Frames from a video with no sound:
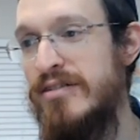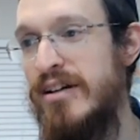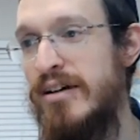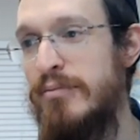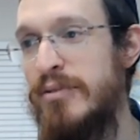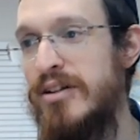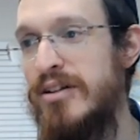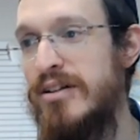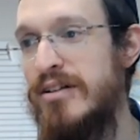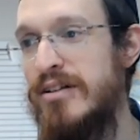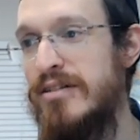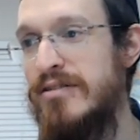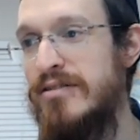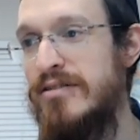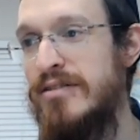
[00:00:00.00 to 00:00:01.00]
I'm going to
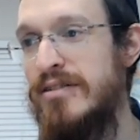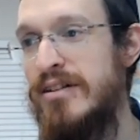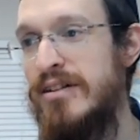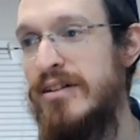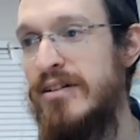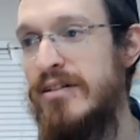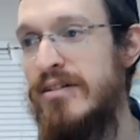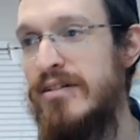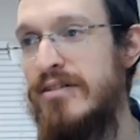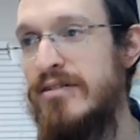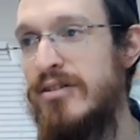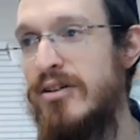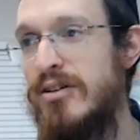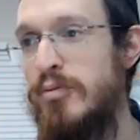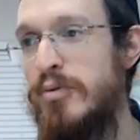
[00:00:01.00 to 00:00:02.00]

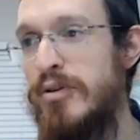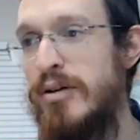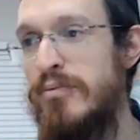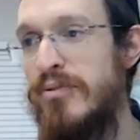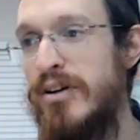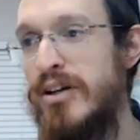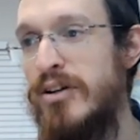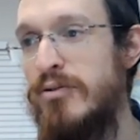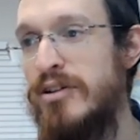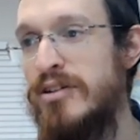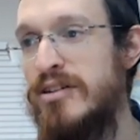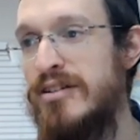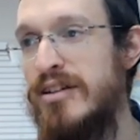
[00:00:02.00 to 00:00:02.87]
open up for any questions.